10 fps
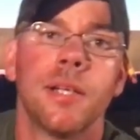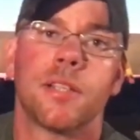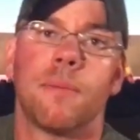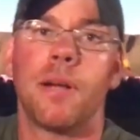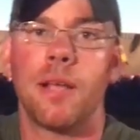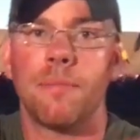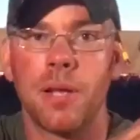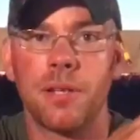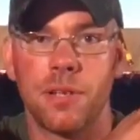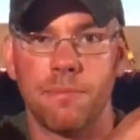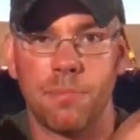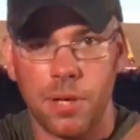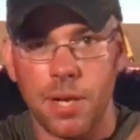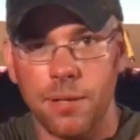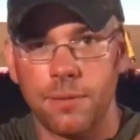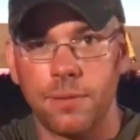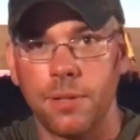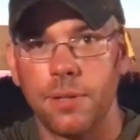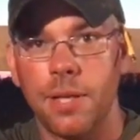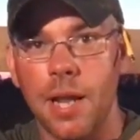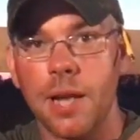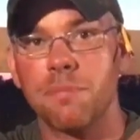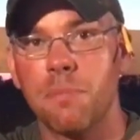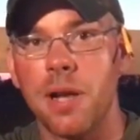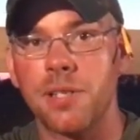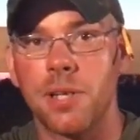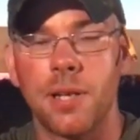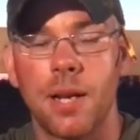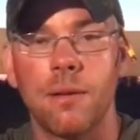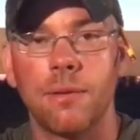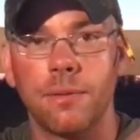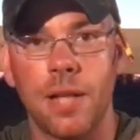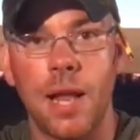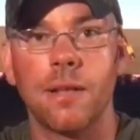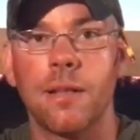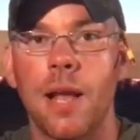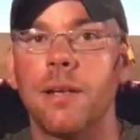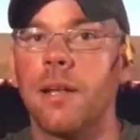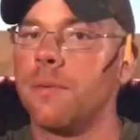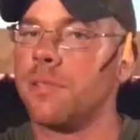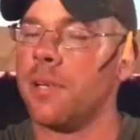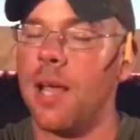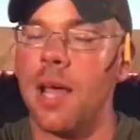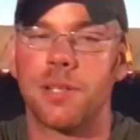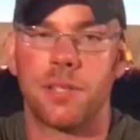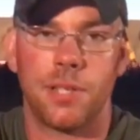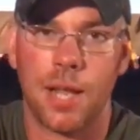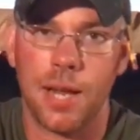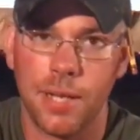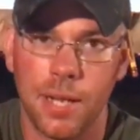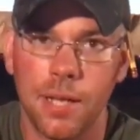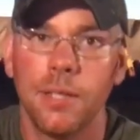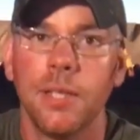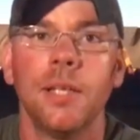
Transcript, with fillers: Somebody had mentioned putting an X-brace in there with angle iron. That was an excellent idea.